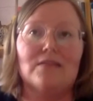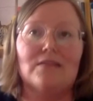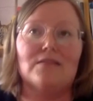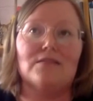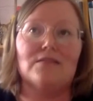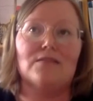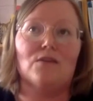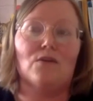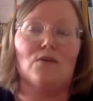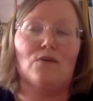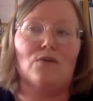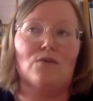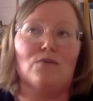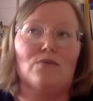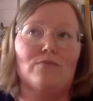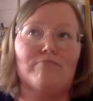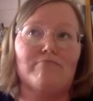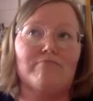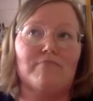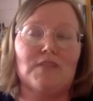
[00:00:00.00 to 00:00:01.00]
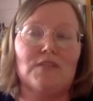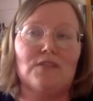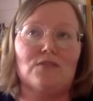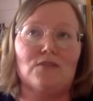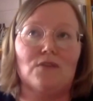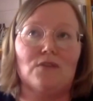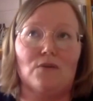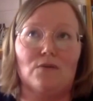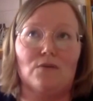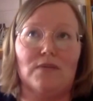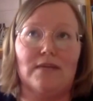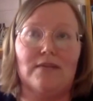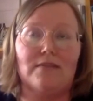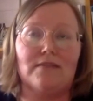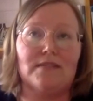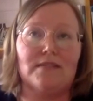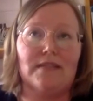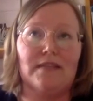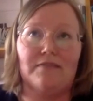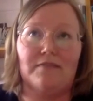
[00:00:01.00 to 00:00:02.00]
So
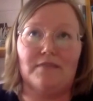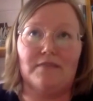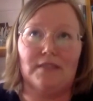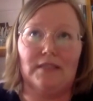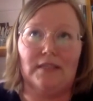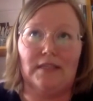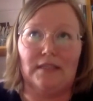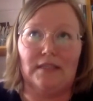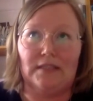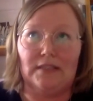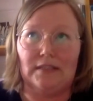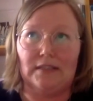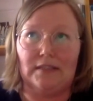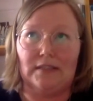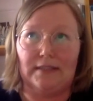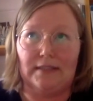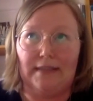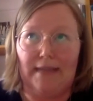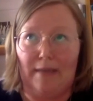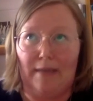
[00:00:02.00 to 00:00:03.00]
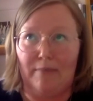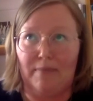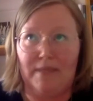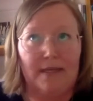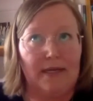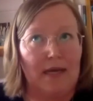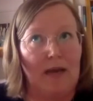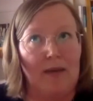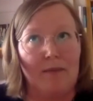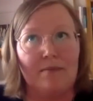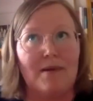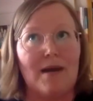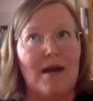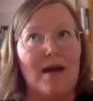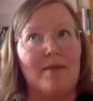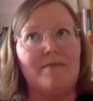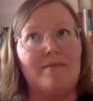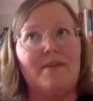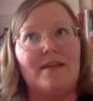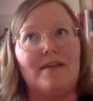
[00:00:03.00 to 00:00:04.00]
there's definitely a gap that
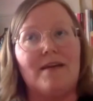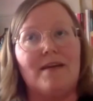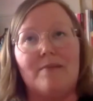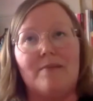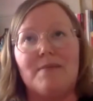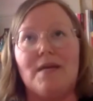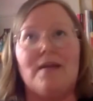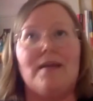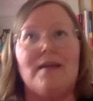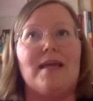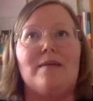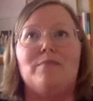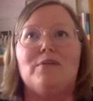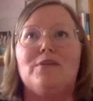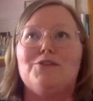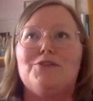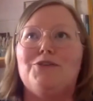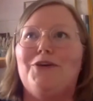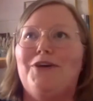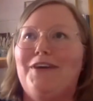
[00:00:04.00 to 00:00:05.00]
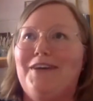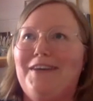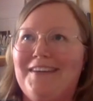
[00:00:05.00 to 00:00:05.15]
I'm not able to